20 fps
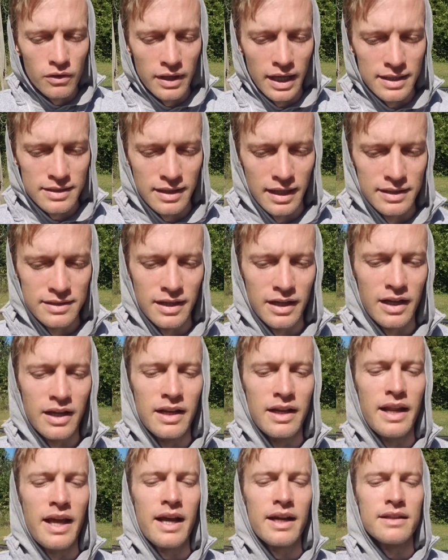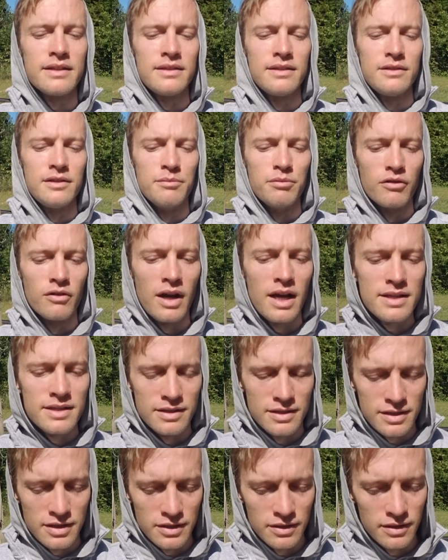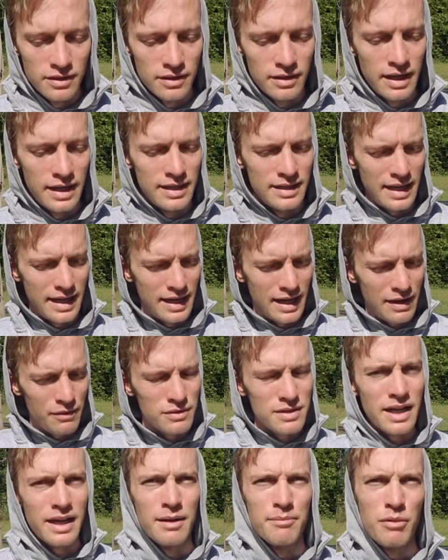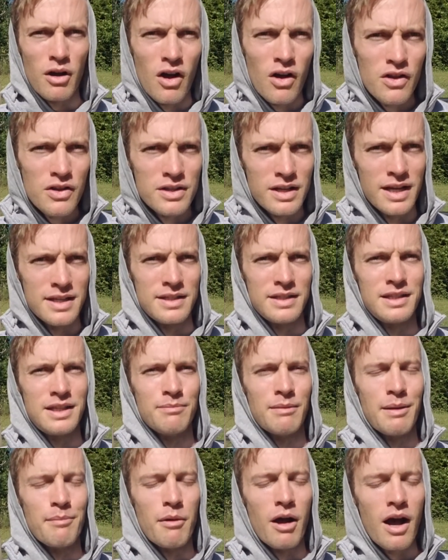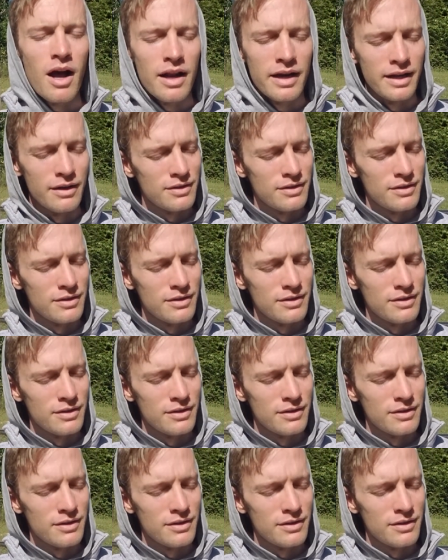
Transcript: last night to connect to presence, and I was like apologizing to my body.